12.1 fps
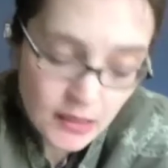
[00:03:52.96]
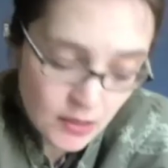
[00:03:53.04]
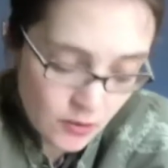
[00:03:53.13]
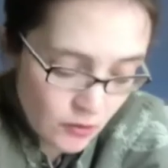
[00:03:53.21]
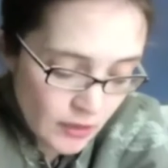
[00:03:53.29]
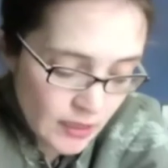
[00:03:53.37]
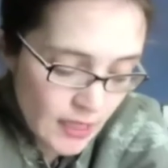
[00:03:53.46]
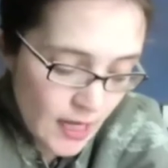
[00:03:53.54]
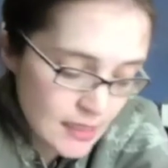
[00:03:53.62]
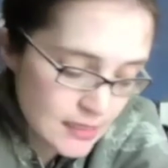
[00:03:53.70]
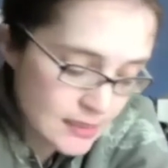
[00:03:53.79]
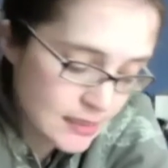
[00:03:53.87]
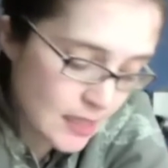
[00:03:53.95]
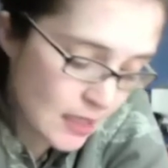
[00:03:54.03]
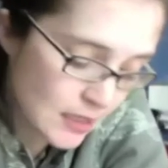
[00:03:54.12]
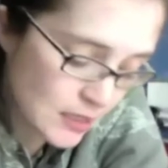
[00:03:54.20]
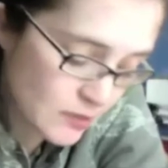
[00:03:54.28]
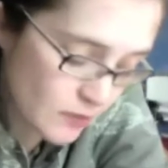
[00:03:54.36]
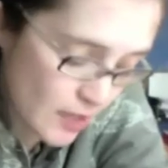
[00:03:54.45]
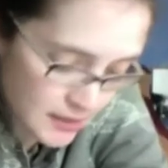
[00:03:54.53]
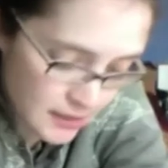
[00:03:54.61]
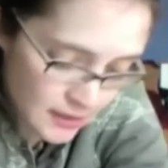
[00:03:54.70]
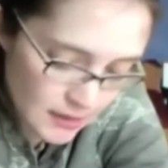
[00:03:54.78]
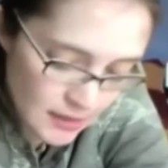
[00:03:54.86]
Nora and I started
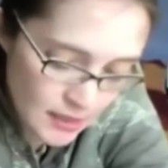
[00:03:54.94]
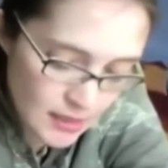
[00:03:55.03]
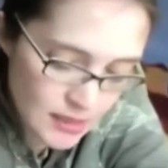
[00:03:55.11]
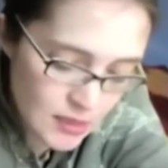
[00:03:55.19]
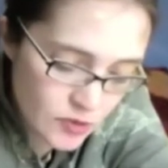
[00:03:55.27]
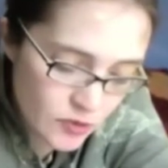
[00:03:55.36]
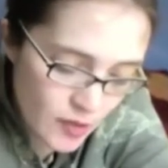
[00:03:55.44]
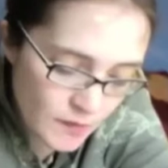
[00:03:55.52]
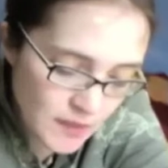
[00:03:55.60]
writing a script.